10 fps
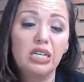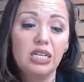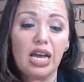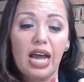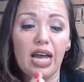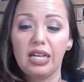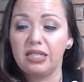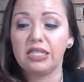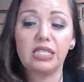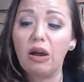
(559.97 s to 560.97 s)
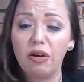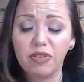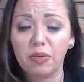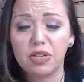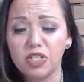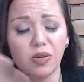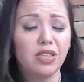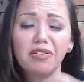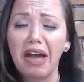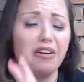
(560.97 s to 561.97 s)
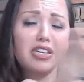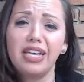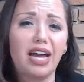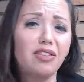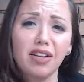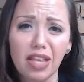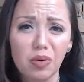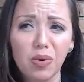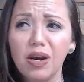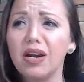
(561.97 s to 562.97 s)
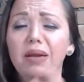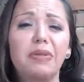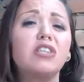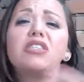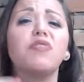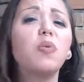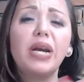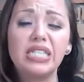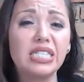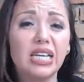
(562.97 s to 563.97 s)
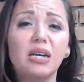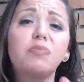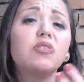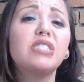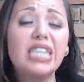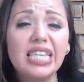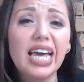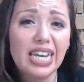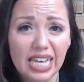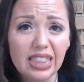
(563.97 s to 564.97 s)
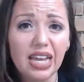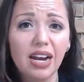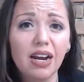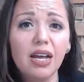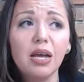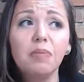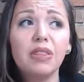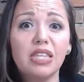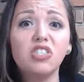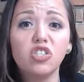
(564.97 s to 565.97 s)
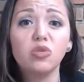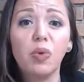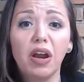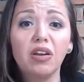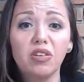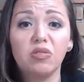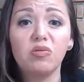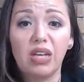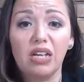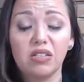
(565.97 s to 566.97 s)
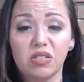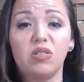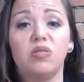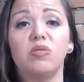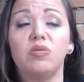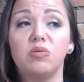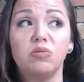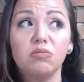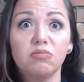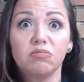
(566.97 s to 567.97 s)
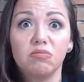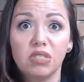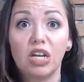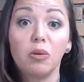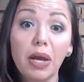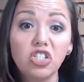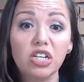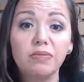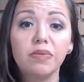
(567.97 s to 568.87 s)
And this is how often I want to show it. They'll calculate how long that'll work. I mean, there's different ways to set it up. You'll see that in there. But this is where you get to set your budget.